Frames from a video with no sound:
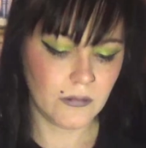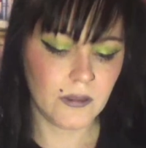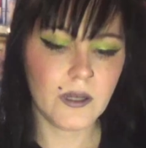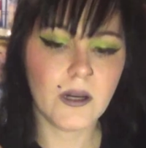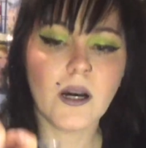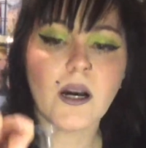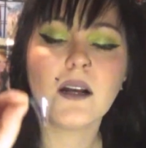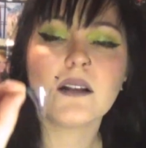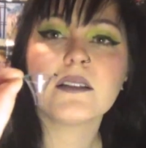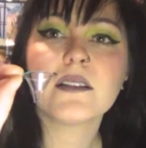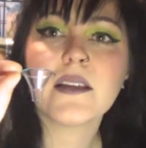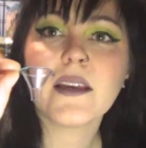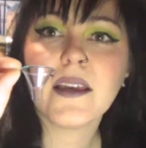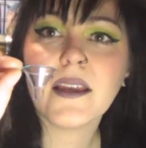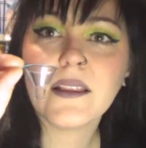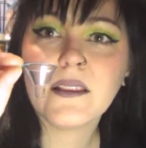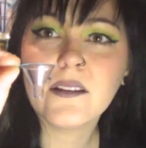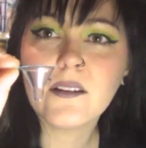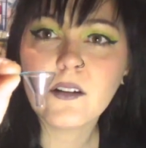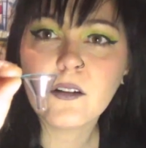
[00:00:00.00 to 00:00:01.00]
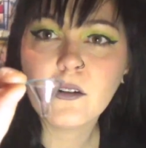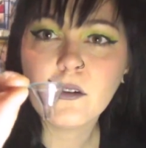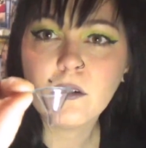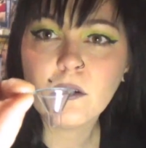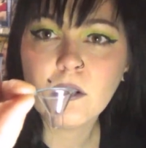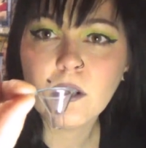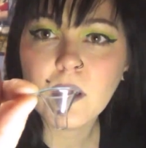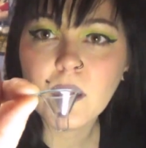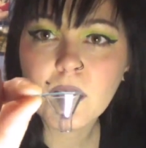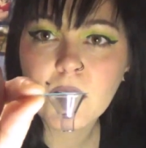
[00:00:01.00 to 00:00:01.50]
Got a
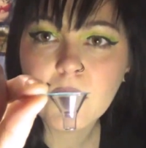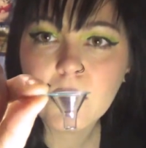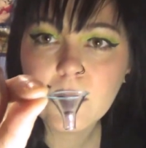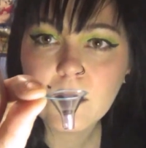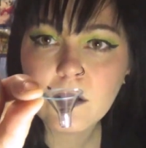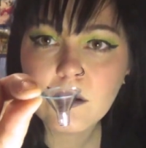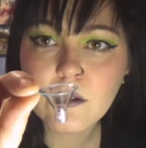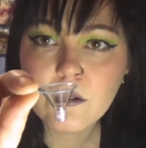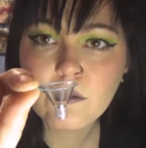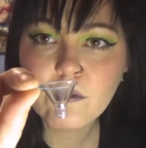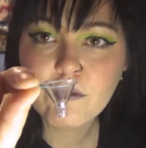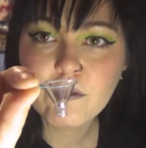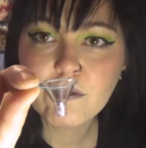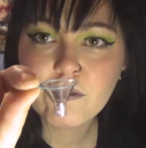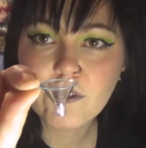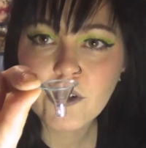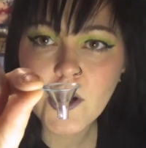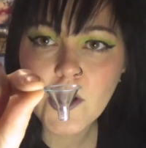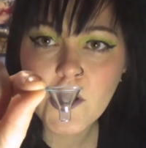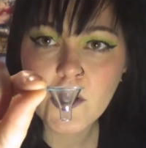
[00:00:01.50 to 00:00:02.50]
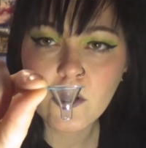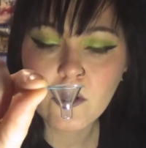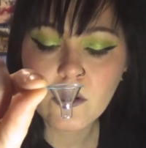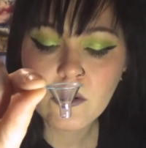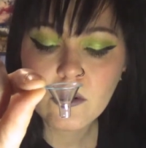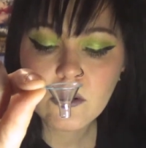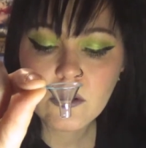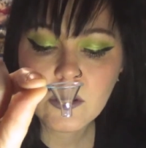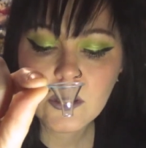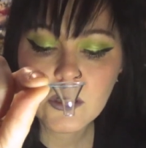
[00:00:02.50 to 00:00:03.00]
little funnel.